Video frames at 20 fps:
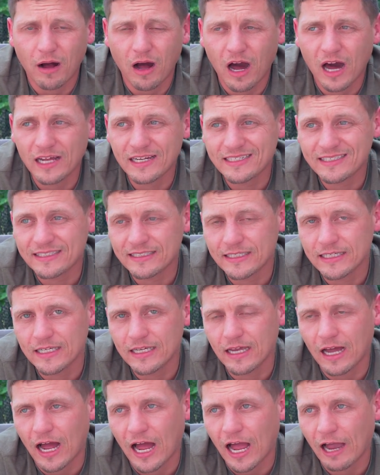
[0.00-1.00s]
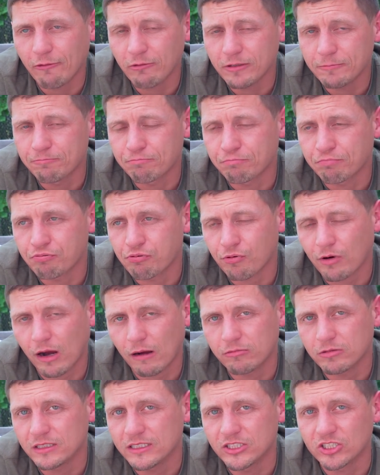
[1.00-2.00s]
Honestly, I would
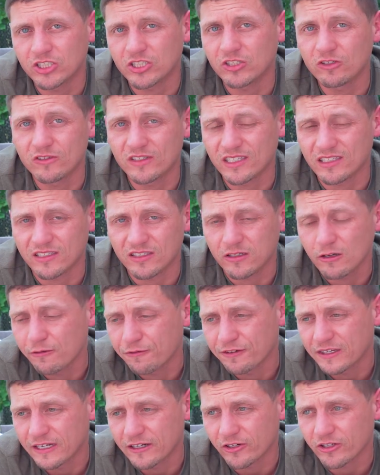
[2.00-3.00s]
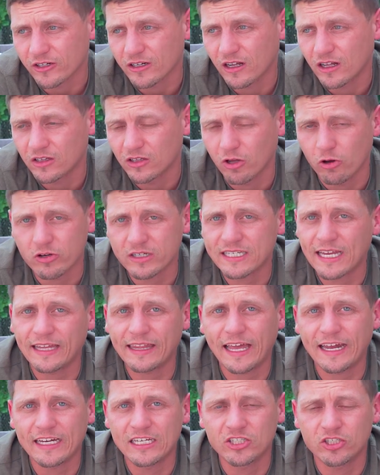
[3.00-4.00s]
probably just use the slow feeder. Lotus
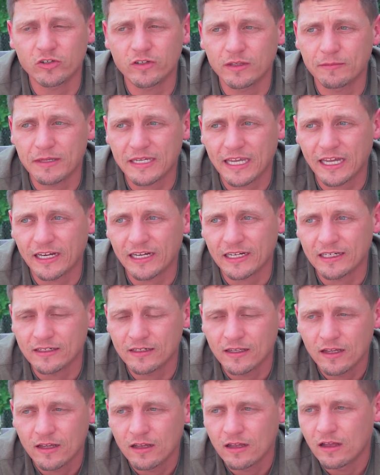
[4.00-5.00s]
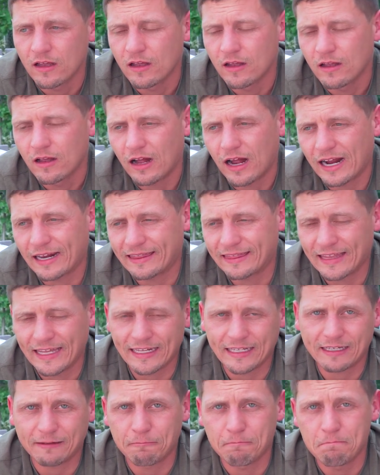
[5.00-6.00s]
had that issue in the beginning. I
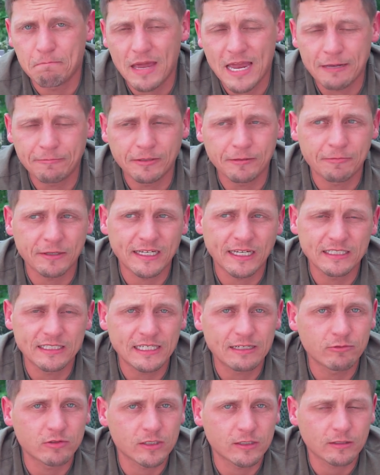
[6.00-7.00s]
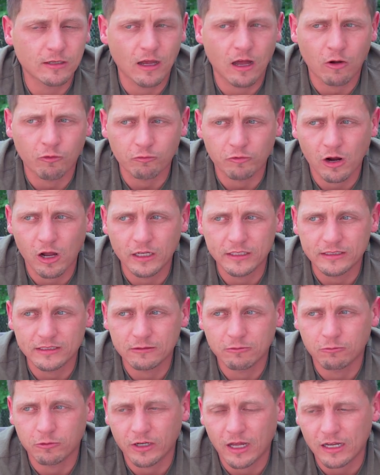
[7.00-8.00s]
think maybe because he was a
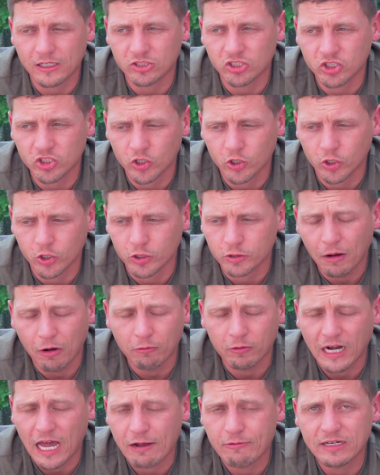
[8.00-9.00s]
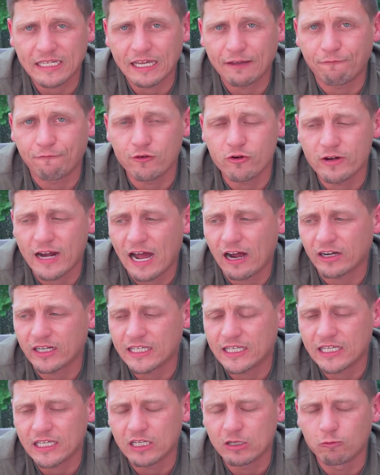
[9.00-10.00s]
runt, we're not sure. But when I would get food out,
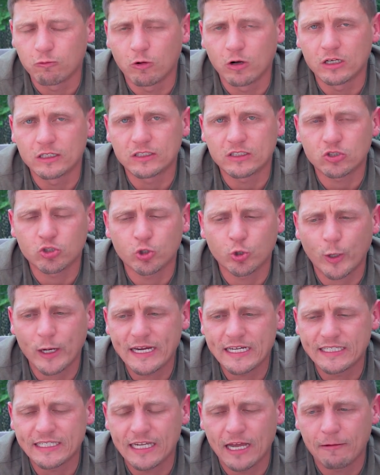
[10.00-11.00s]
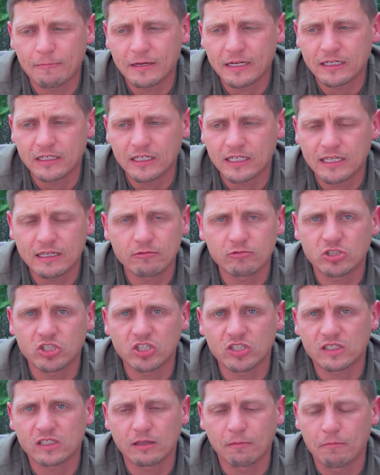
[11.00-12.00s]
he was crazy. I mean, he was
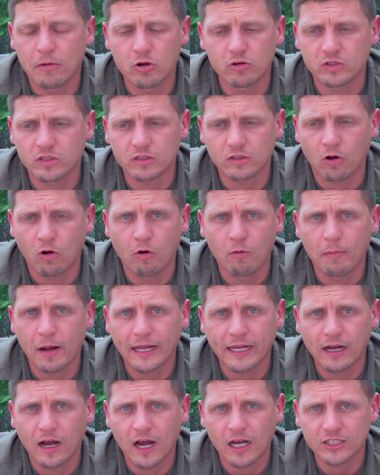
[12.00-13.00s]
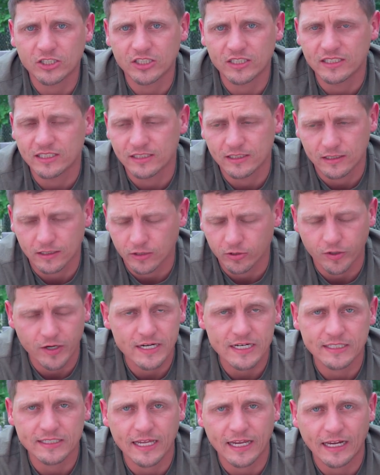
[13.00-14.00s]
just the most, oh my gosh, this is the
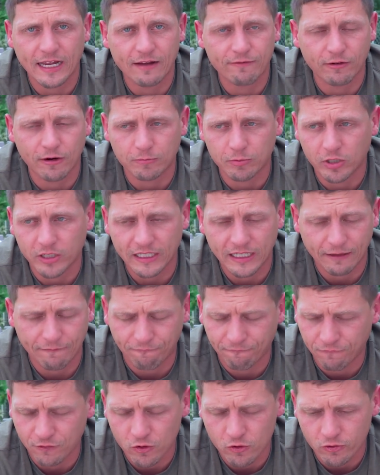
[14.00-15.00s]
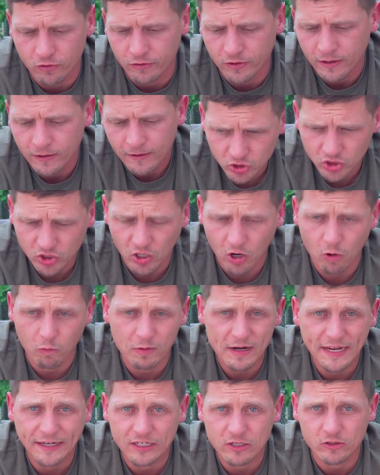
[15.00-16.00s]
greatest thing ever. I'm gonna get food. So
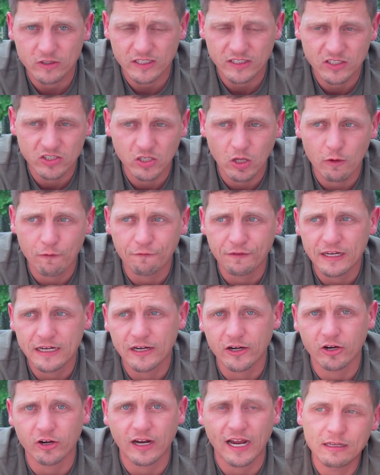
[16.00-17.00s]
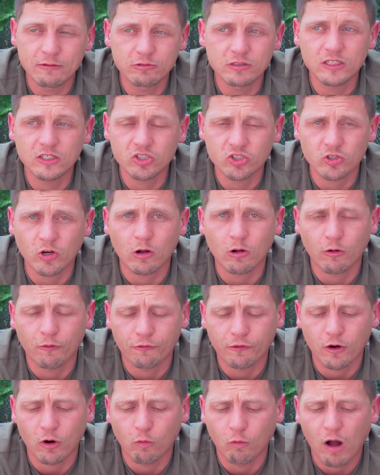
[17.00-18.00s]
we had to use a slow feeder. It was a struggle
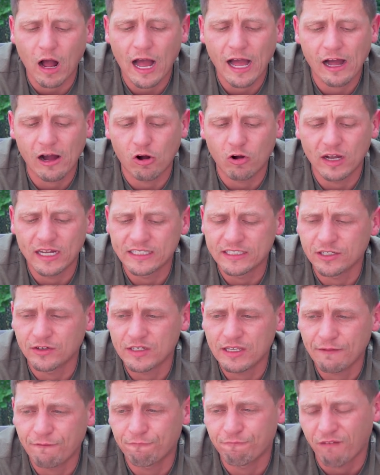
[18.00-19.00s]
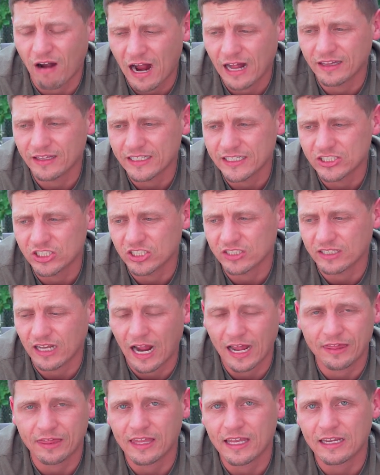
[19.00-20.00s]
for a while until he finally just,
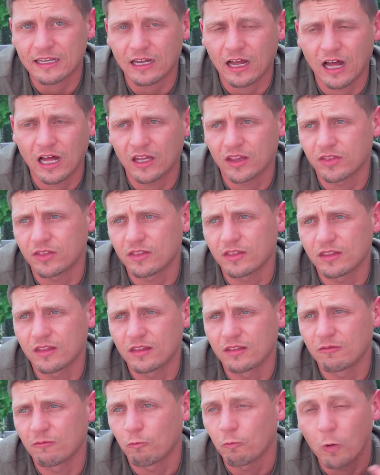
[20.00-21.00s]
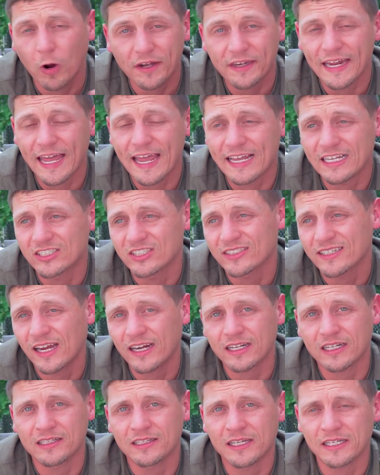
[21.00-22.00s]
I think, one day it just
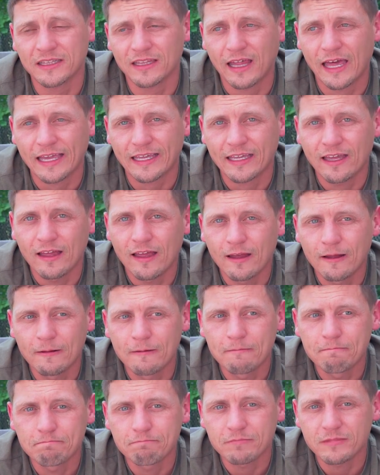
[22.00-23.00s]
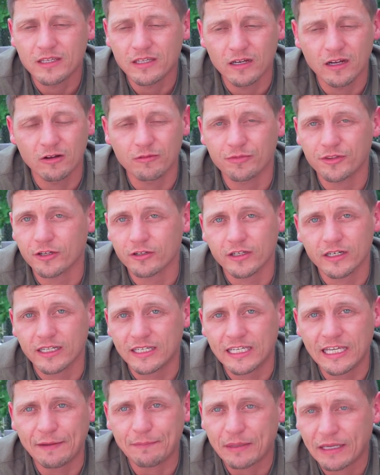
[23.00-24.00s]
kind of clicked like, you know, they're gonna
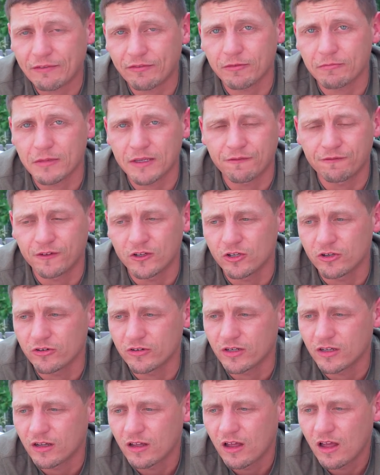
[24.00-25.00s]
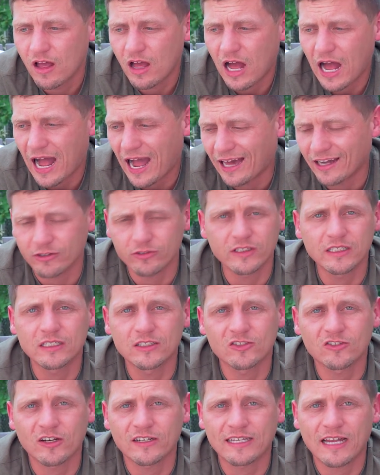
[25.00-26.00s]
keep giving me food. I don't need
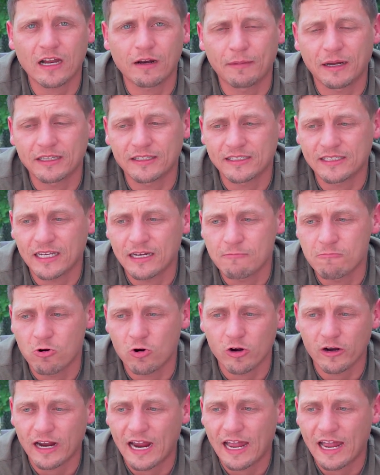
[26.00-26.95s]
to stress out about this anymore.